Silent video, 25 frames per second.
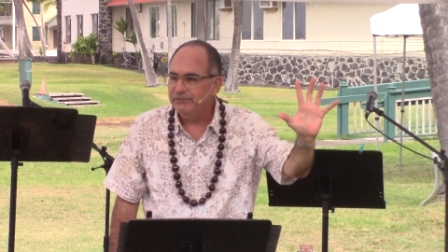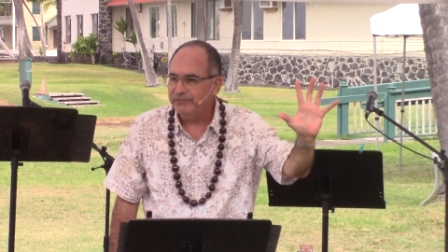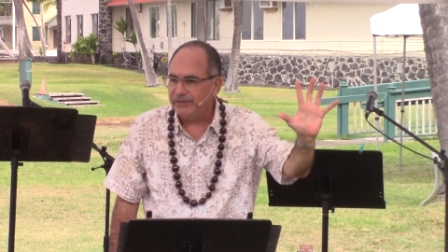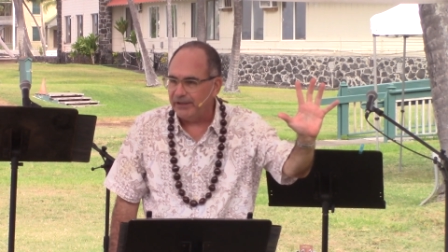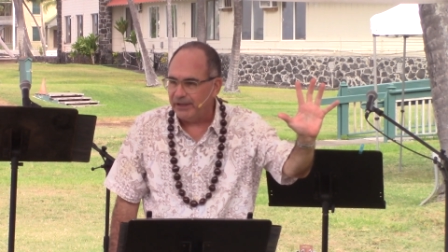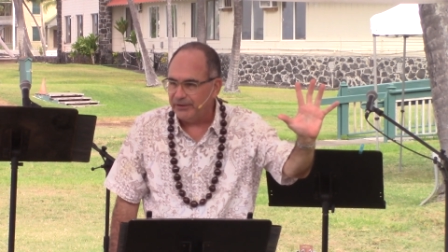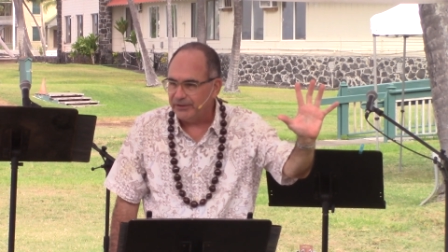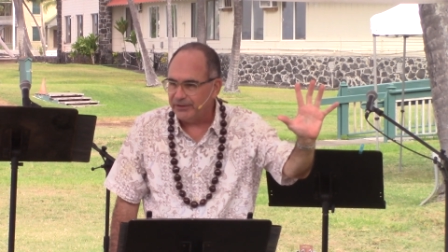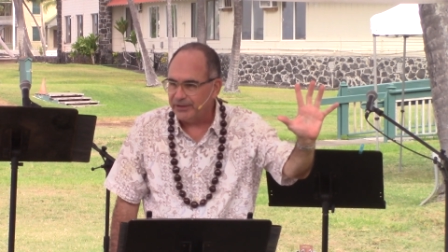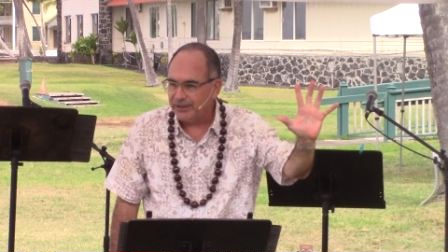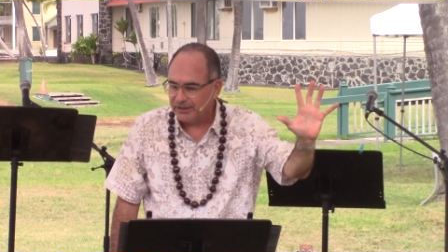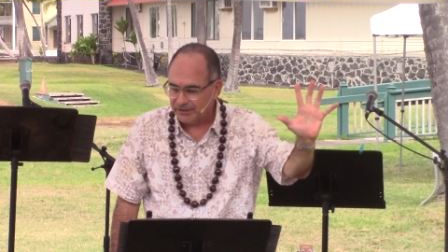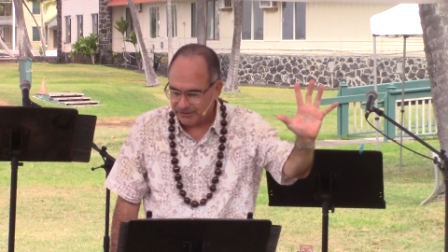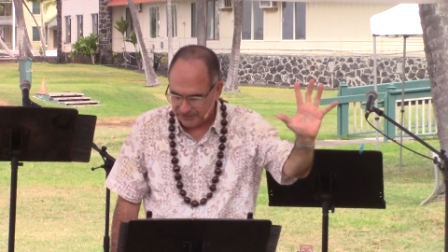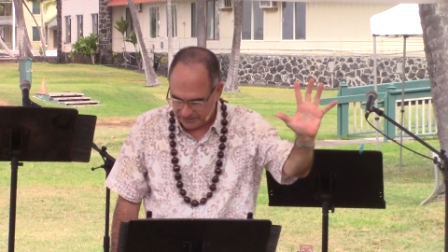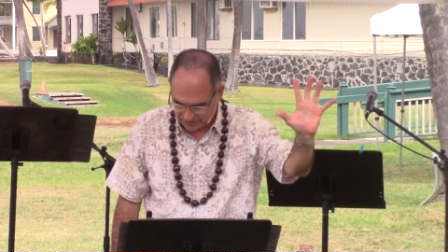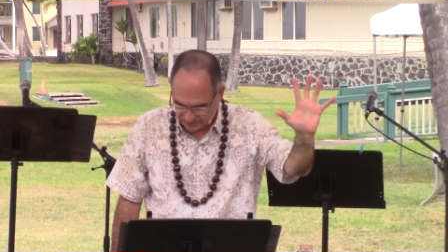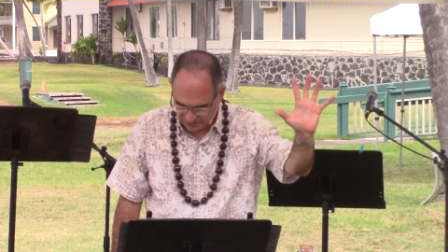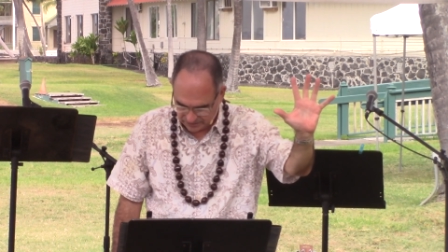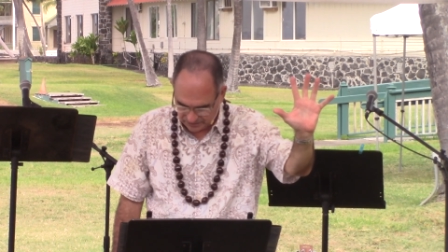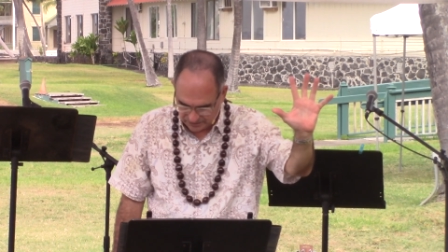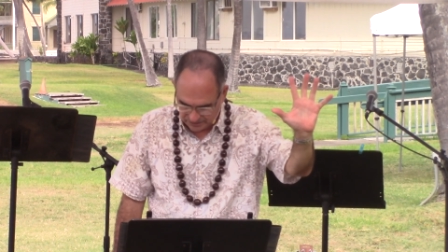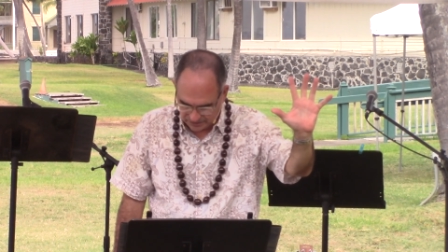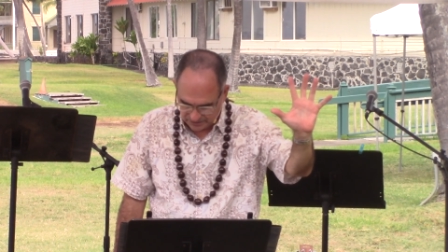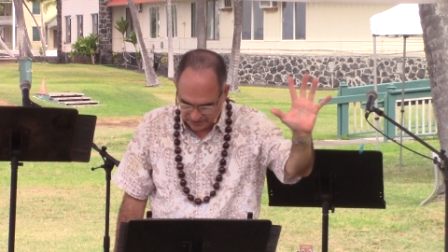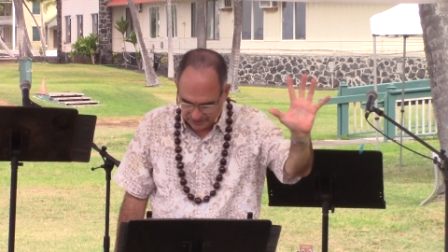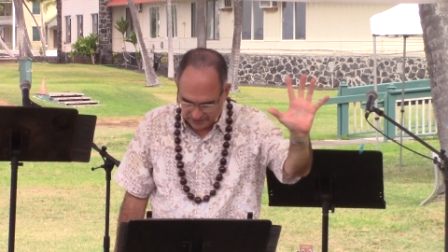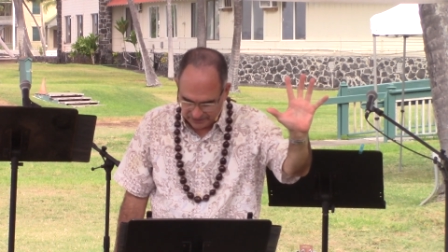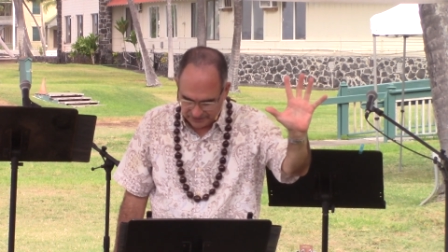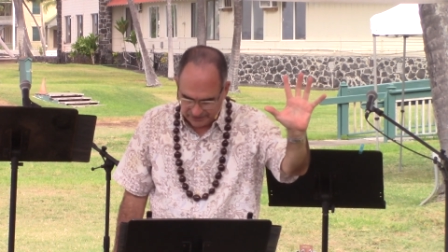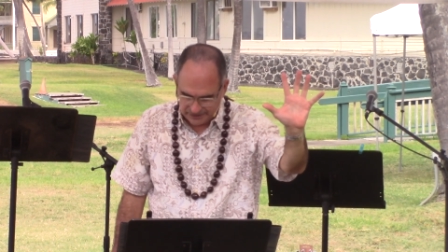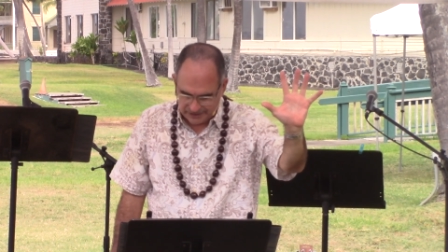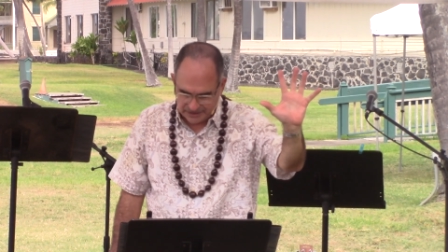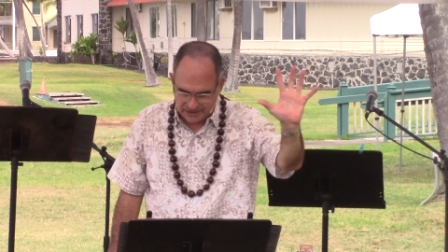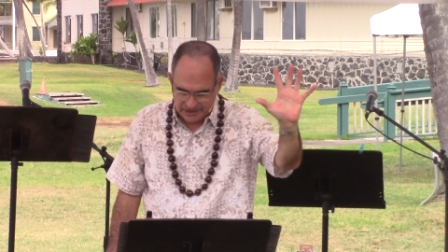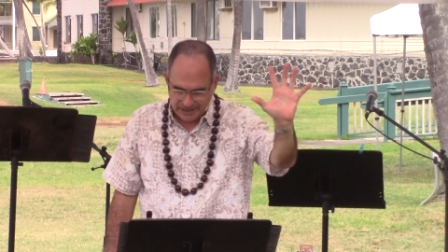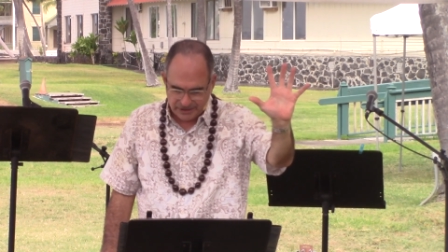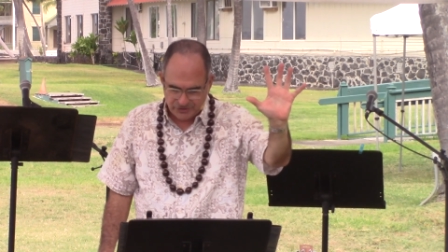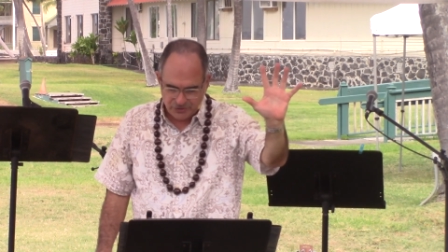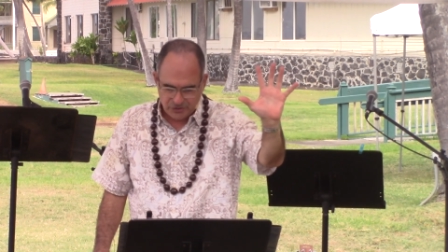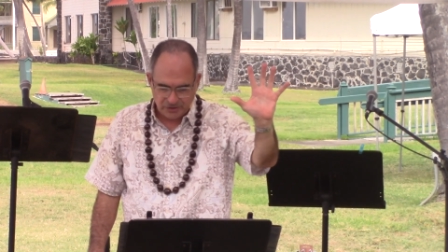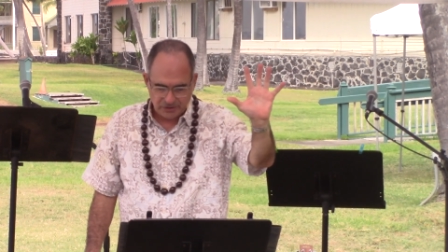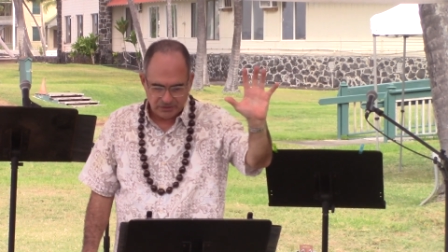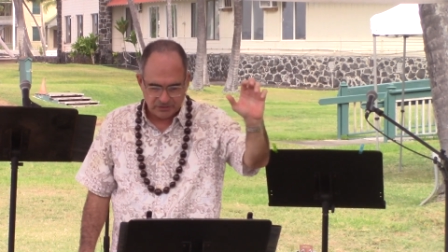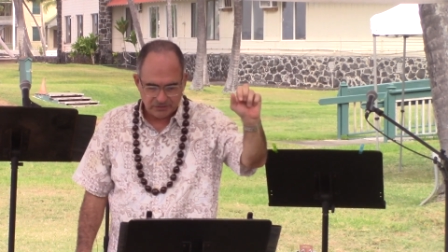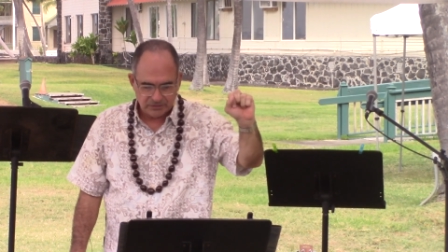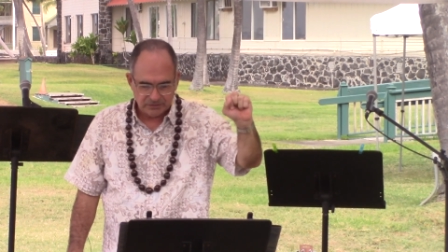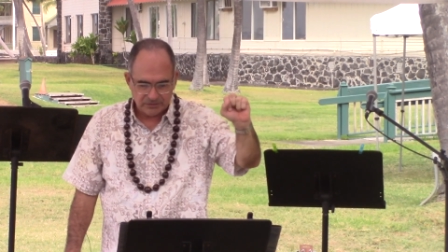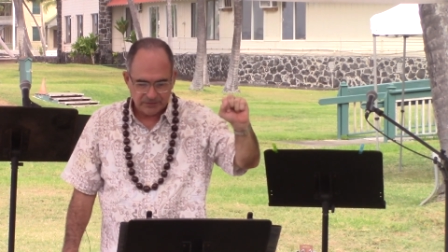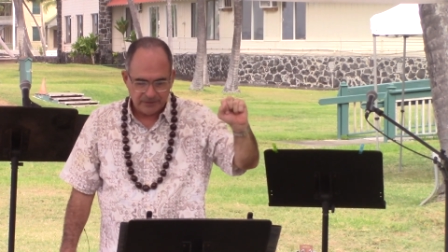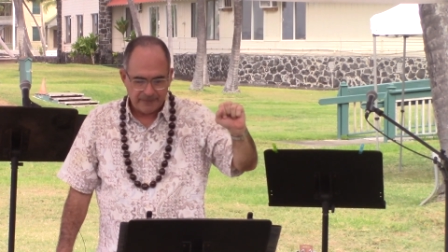Failure. That's not true.